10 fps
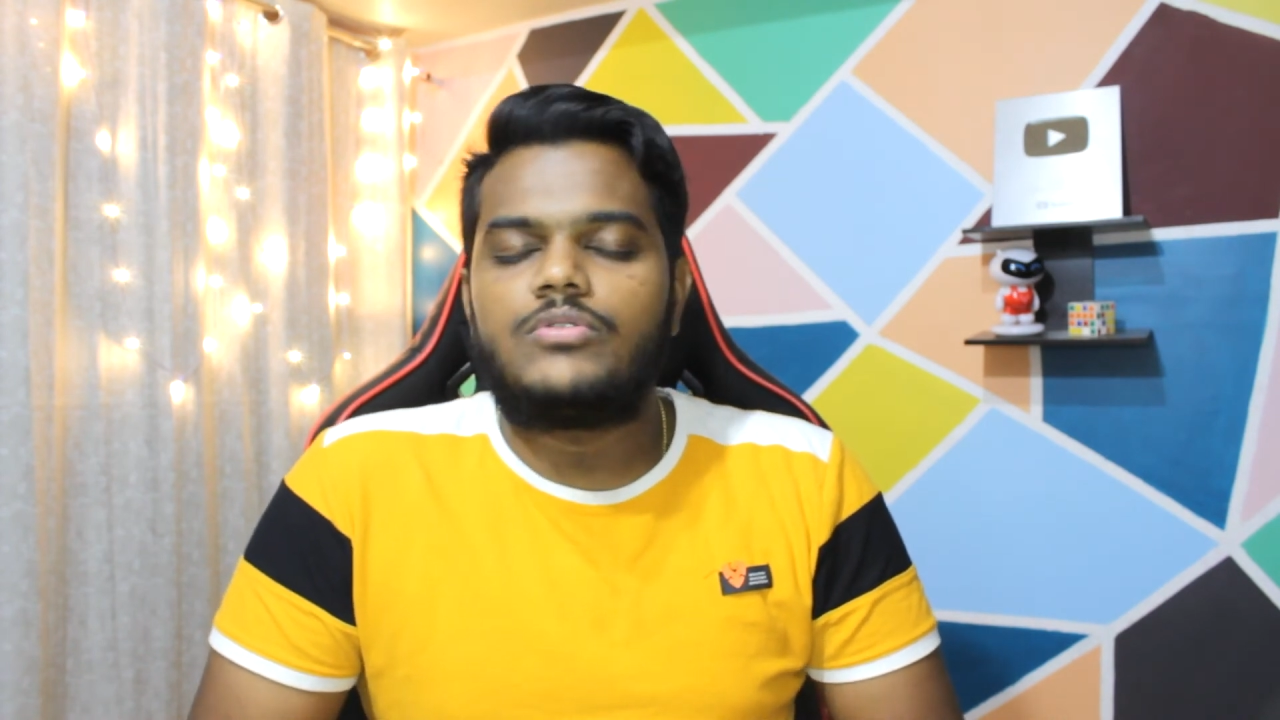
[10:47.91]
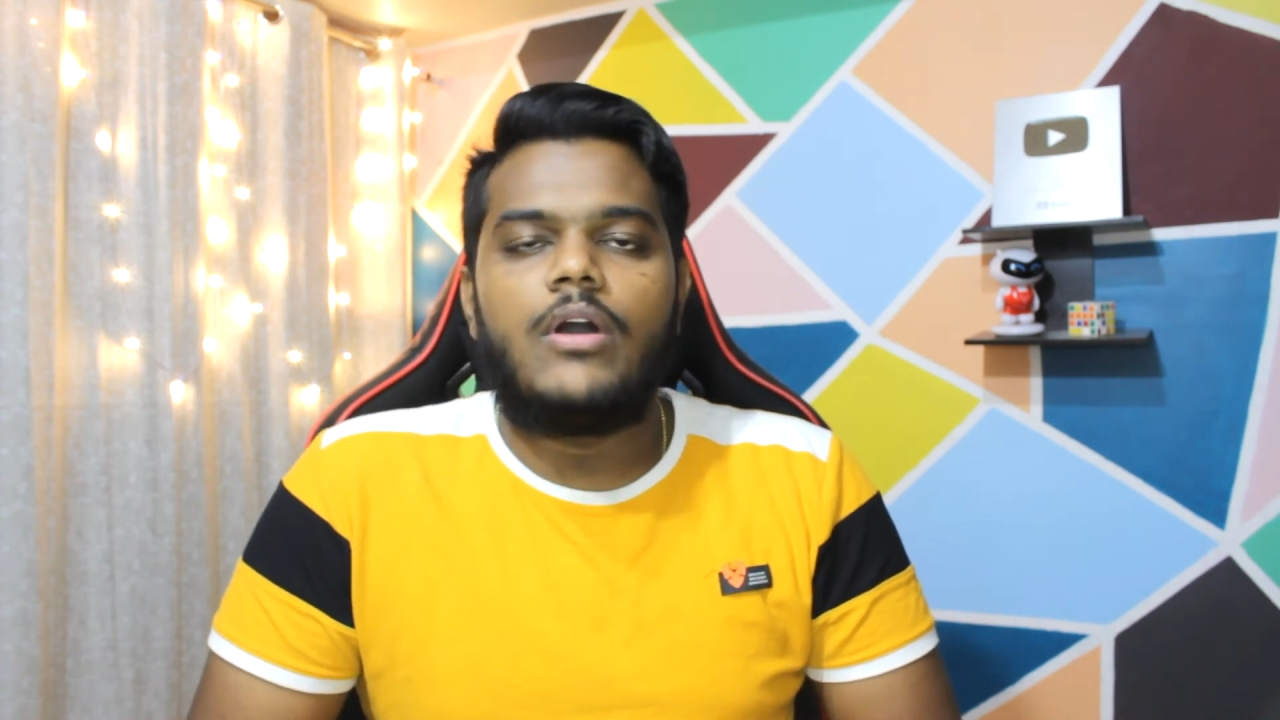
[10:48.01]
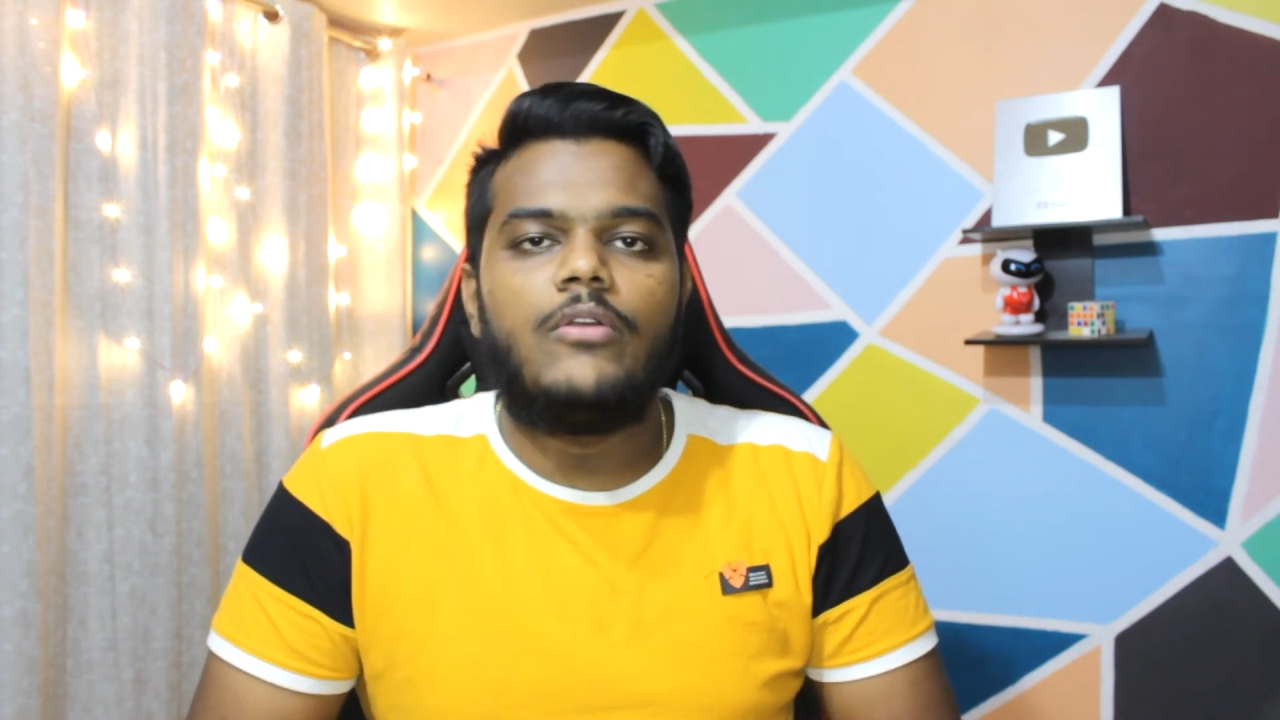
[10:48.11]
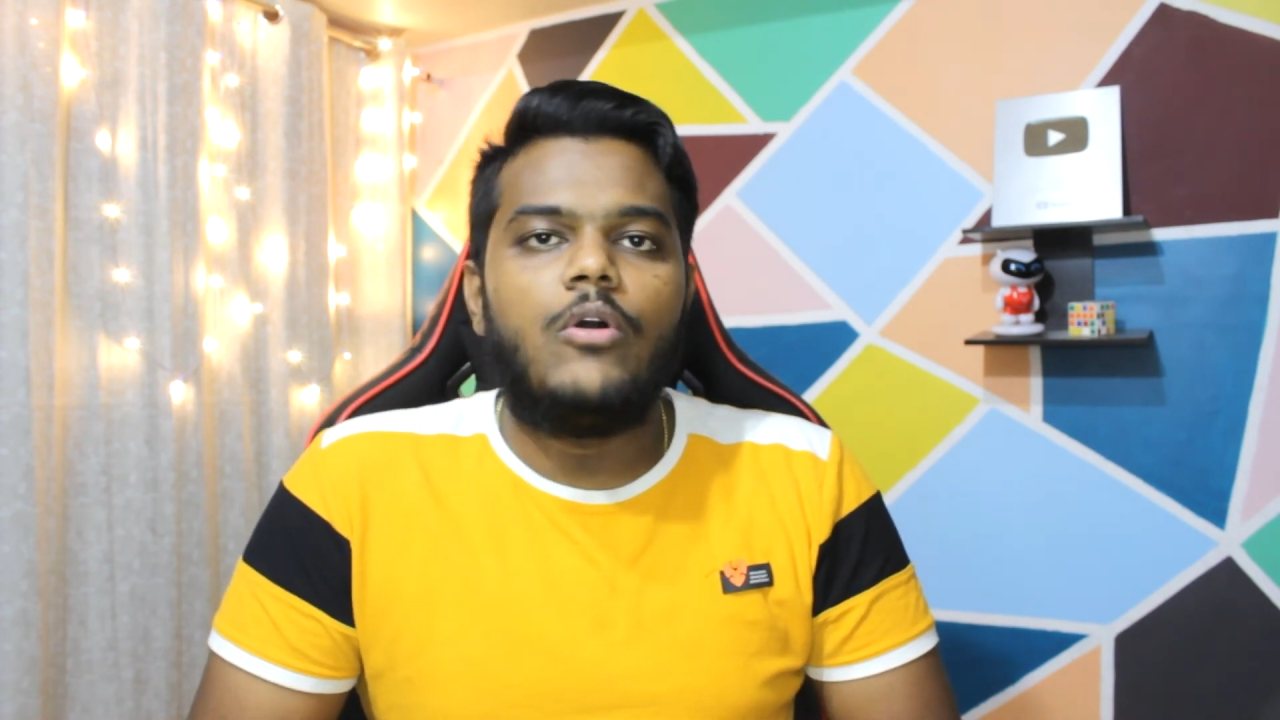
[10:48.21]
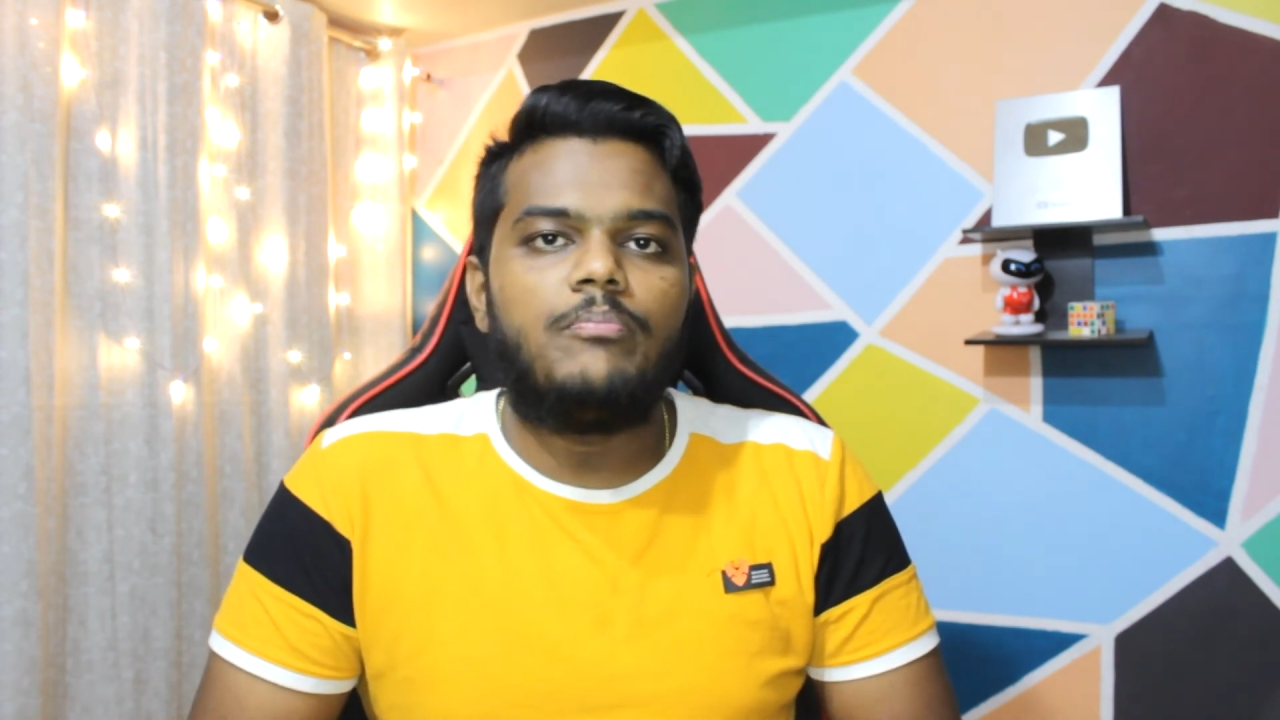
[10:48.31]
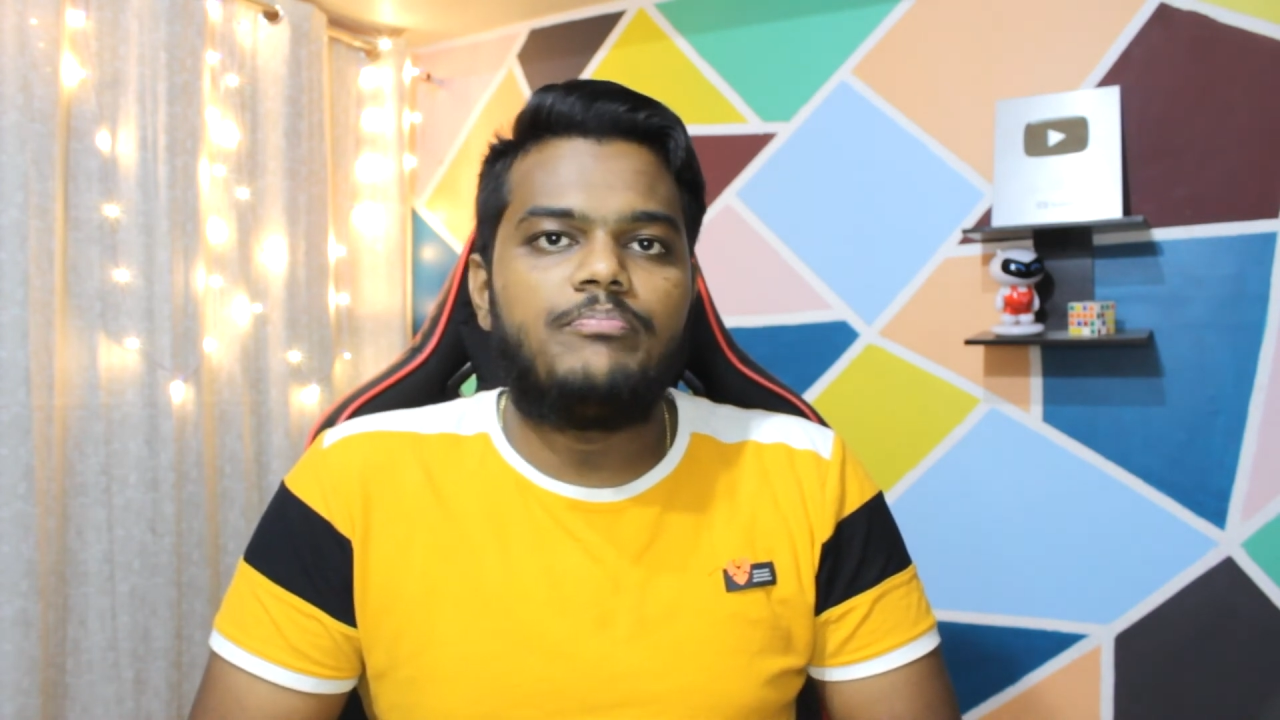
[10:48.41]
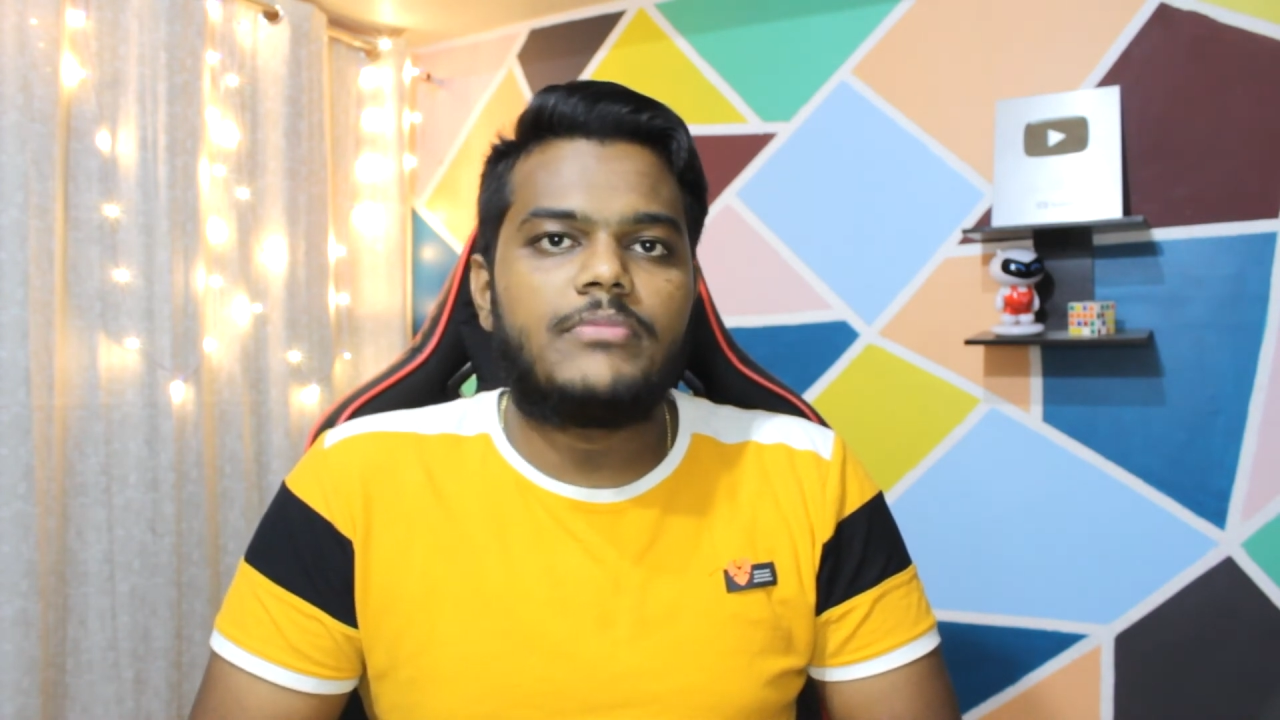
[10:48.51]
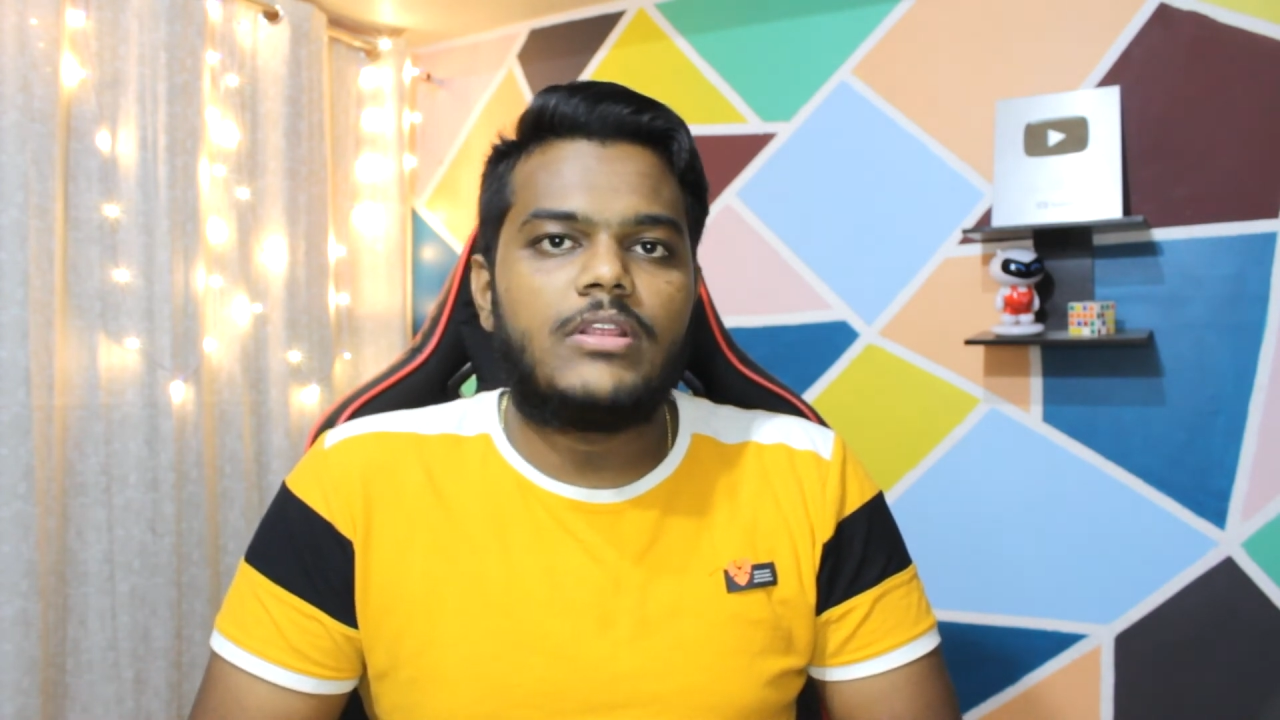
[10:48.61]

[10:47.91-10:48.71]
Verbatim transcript: so i hope